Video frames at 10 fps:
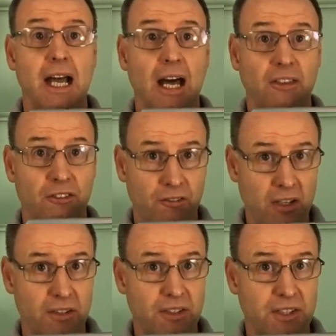And the
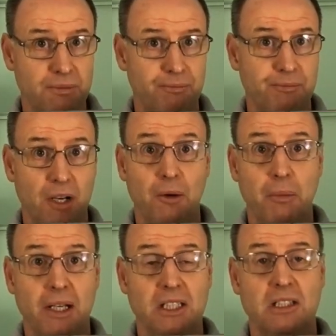feathers are
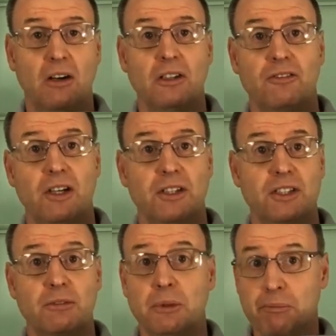based on the feathers
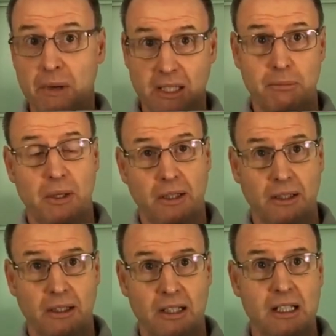from a magpie,
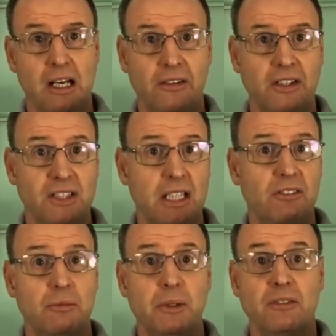and there's
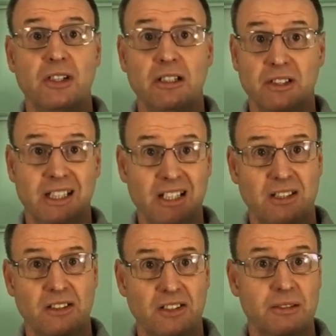even a bit of
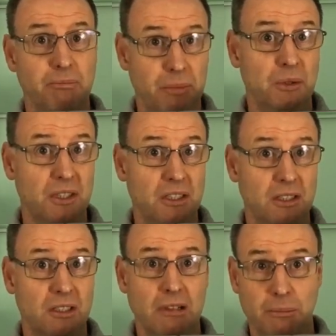iridescence built
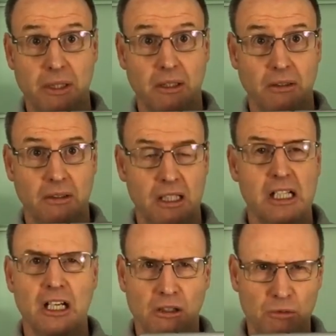into the replica.
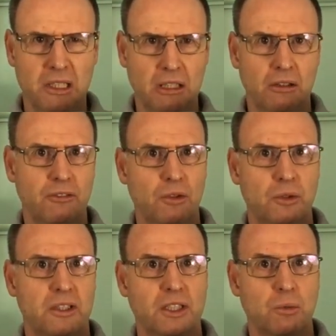Really looking forward
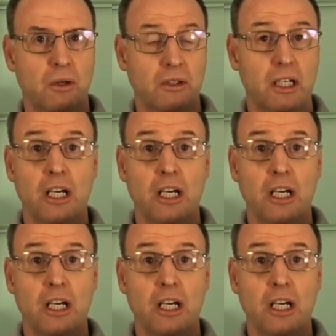to this one.